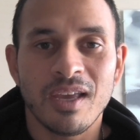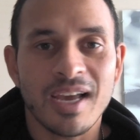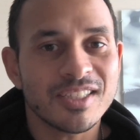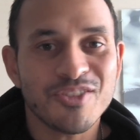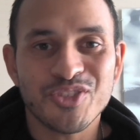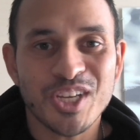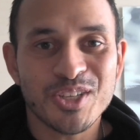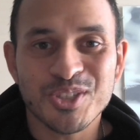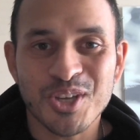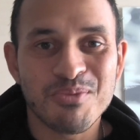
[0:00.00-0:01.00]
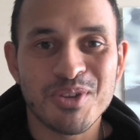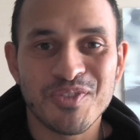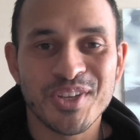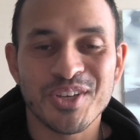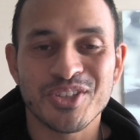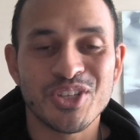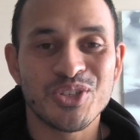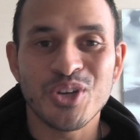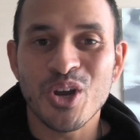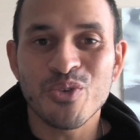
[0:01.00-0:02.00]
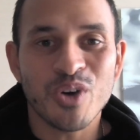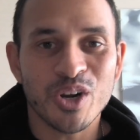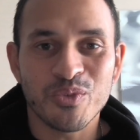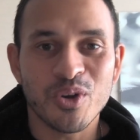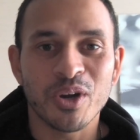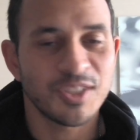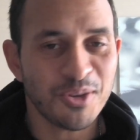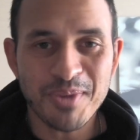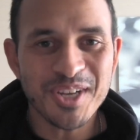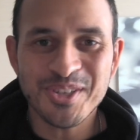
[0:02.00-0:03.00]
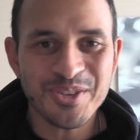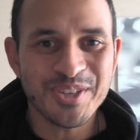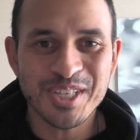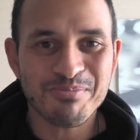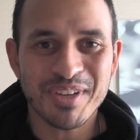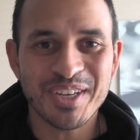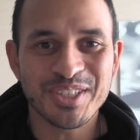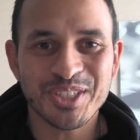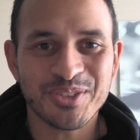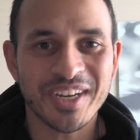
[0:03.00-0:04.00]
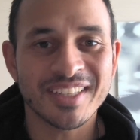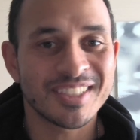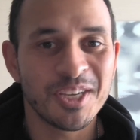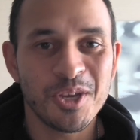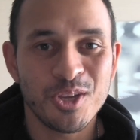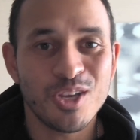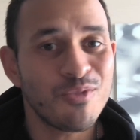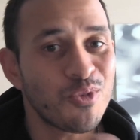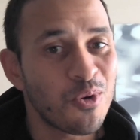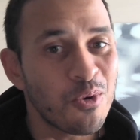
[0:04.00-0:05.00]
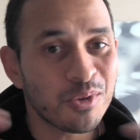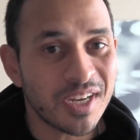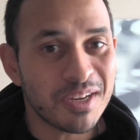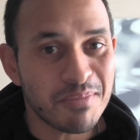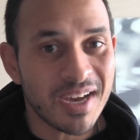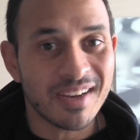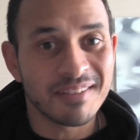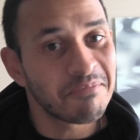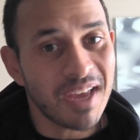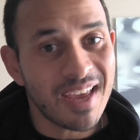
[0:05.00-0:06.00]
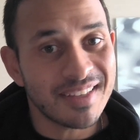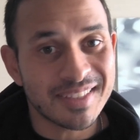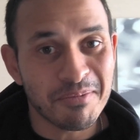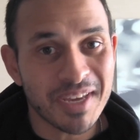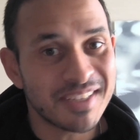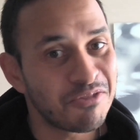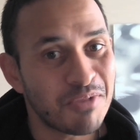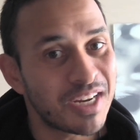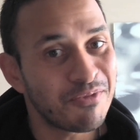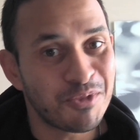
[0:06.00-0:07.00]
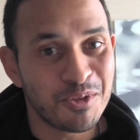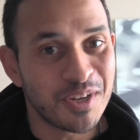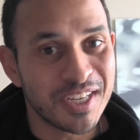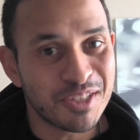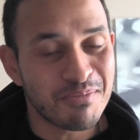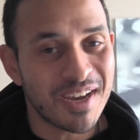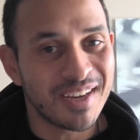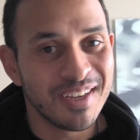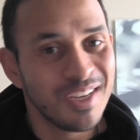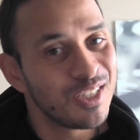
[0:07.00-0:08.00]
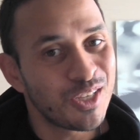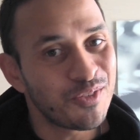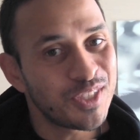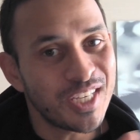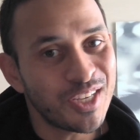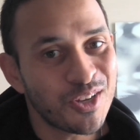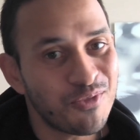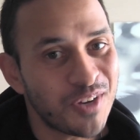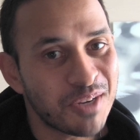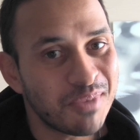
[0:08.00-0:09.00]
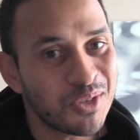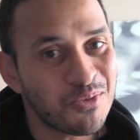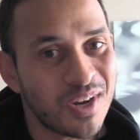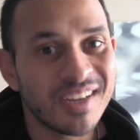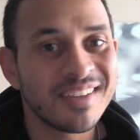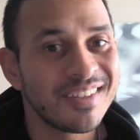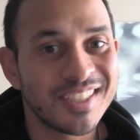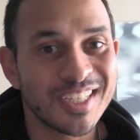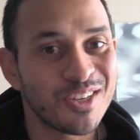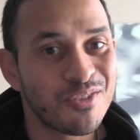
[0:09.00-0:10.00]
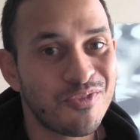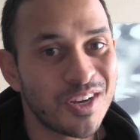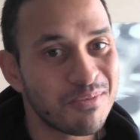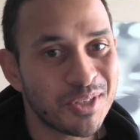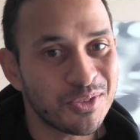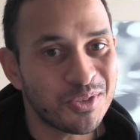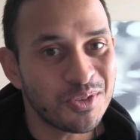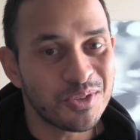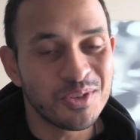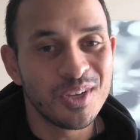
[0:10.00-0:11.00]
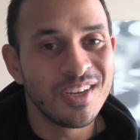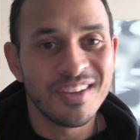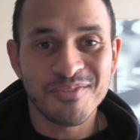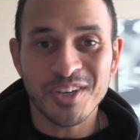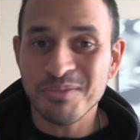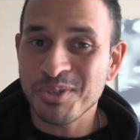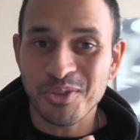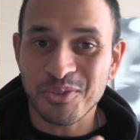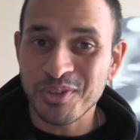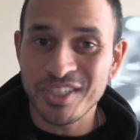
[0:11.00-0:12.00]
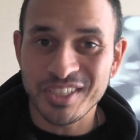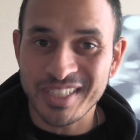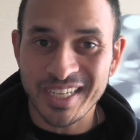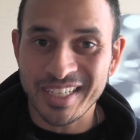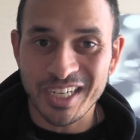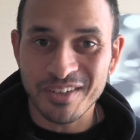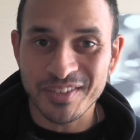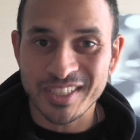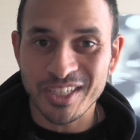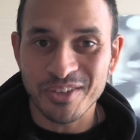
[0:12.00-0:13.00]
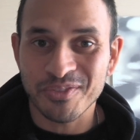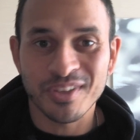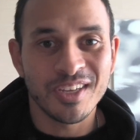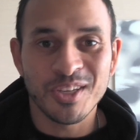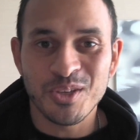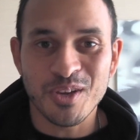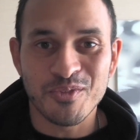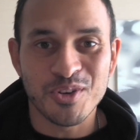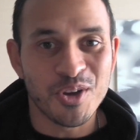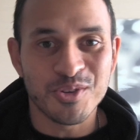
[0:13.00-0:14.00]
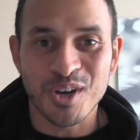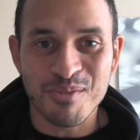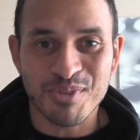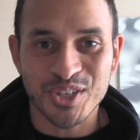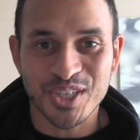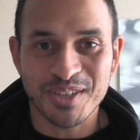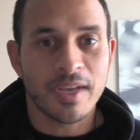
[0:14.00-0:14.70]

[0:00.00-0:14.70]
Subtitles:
As I've said in so many videos, there's no right and wrong. So make sure you just play to your strengths. You have all day to bat. Hey, in some cases you might have 2 days to bat. So if you're ticking off fundamental 1, you're ticking off fundamental 2, fundamental 3 should take care of itself. You have no time pressure.